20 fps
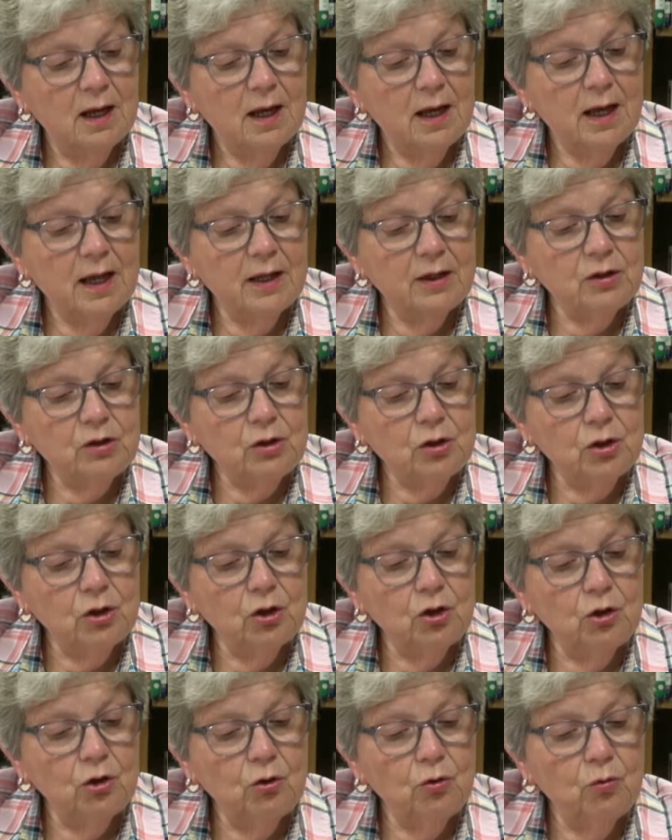And
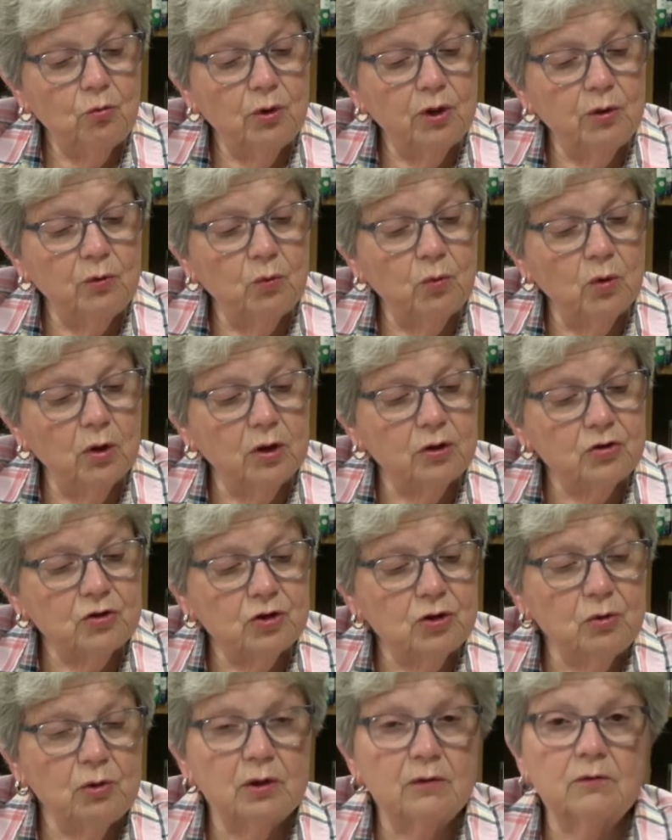you, when
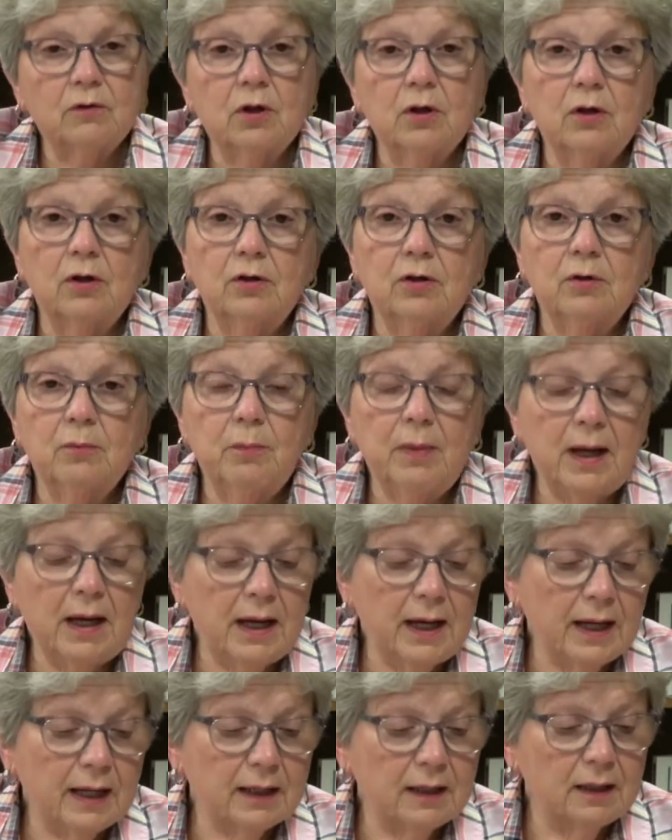once you have turned
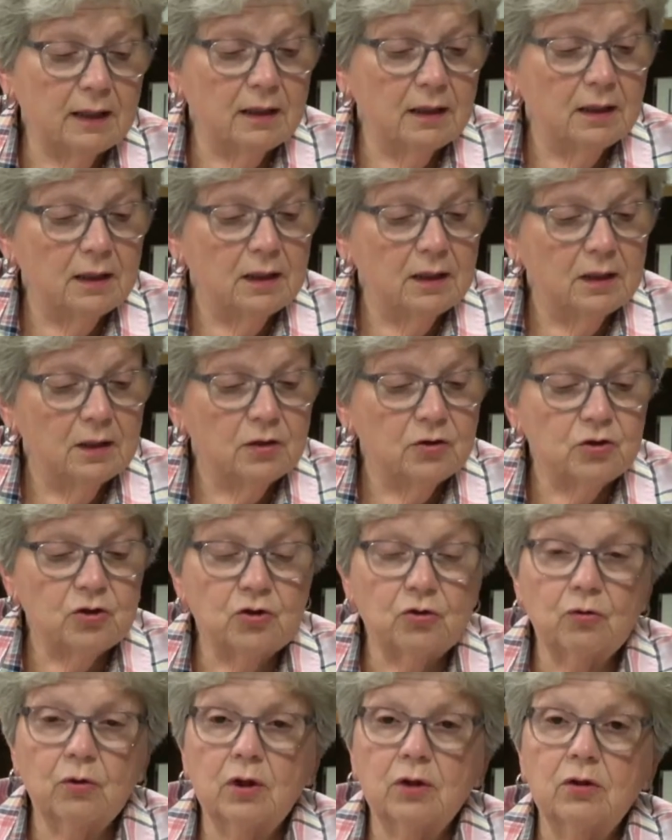back,
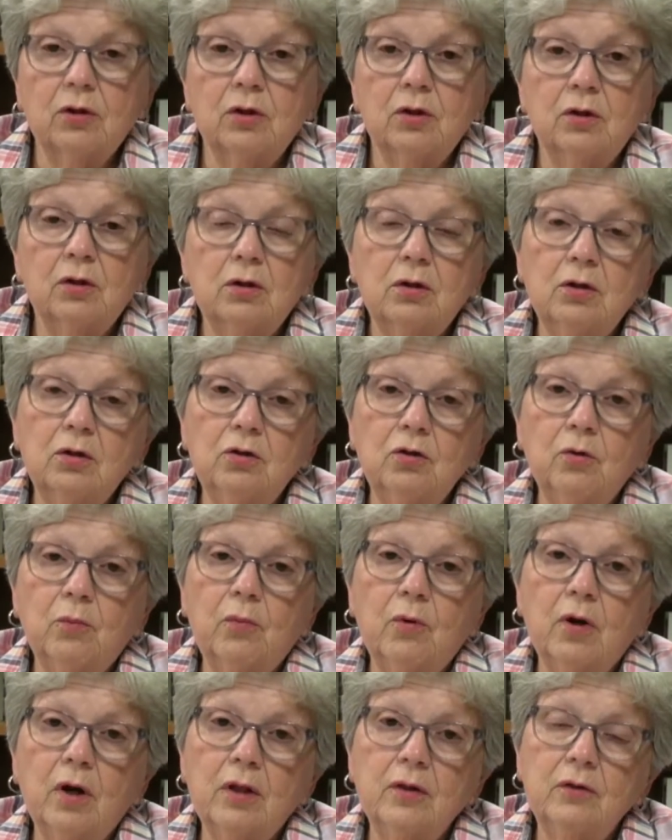strengthen your
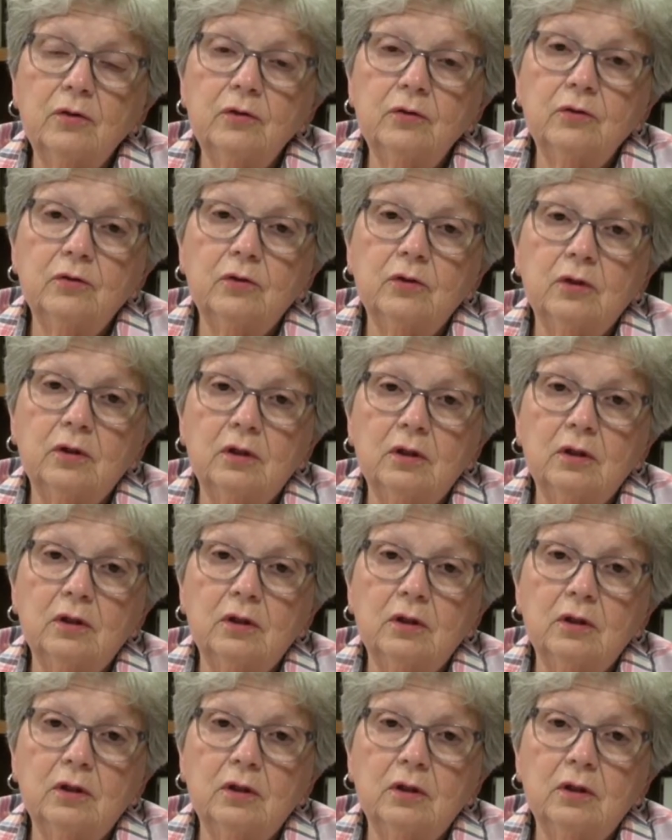brothers."